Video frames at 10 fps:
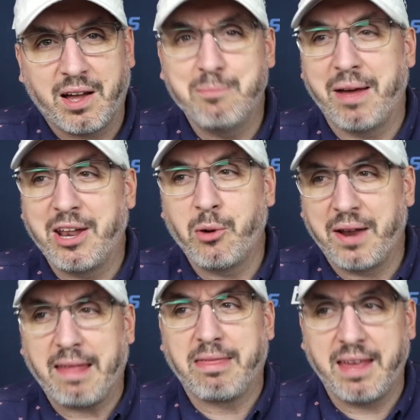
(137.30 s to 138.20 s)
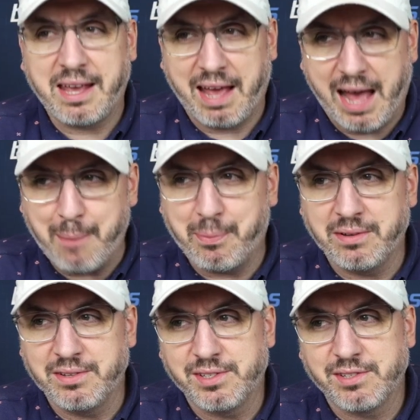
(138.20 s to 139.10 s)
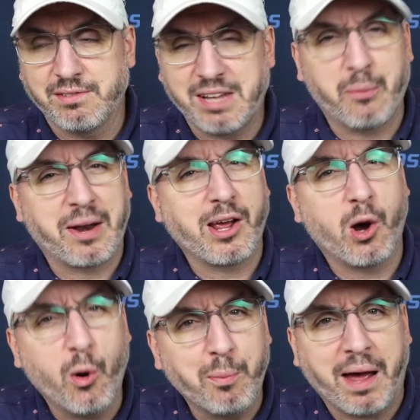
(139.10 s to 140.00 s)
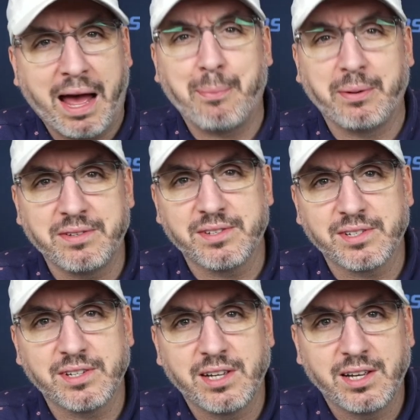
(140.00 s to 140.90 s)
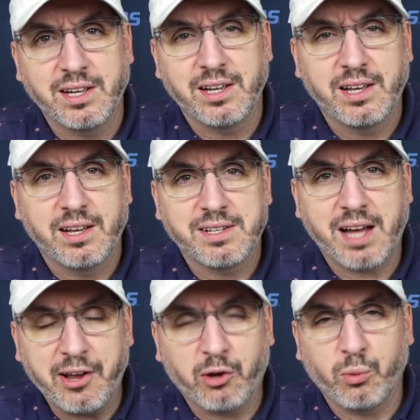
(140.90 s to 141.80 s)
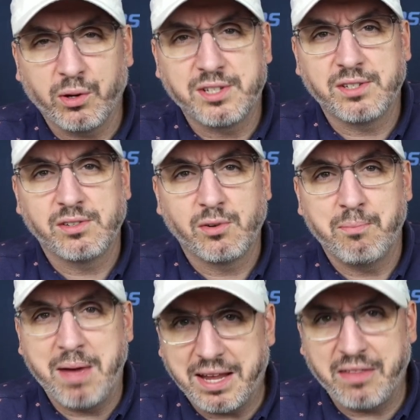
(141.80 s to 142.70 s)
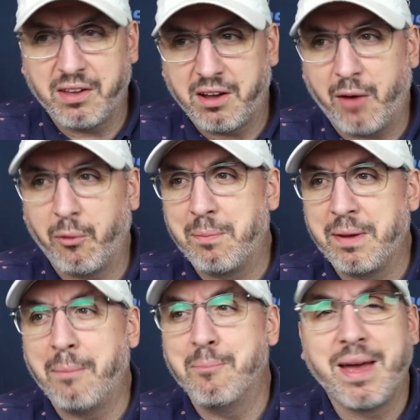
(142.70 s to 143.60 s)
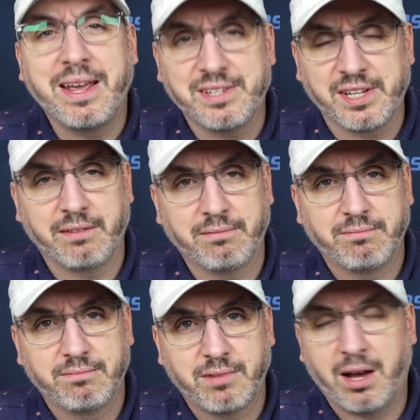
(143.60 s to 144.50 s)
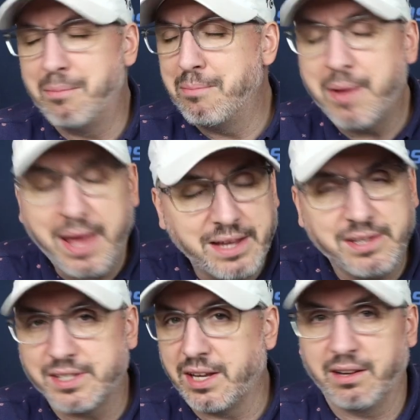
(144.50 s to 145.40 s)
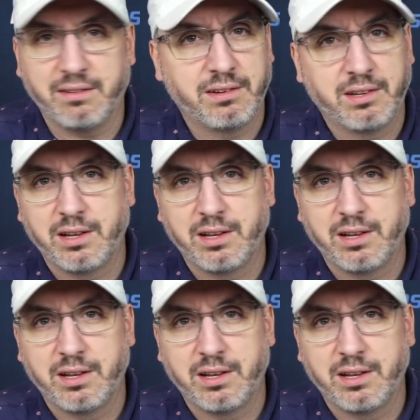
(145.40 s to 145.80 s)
I'm betting what I think happens, not what I hope happens. Tiger Woods making the cut would be amazing. Amazing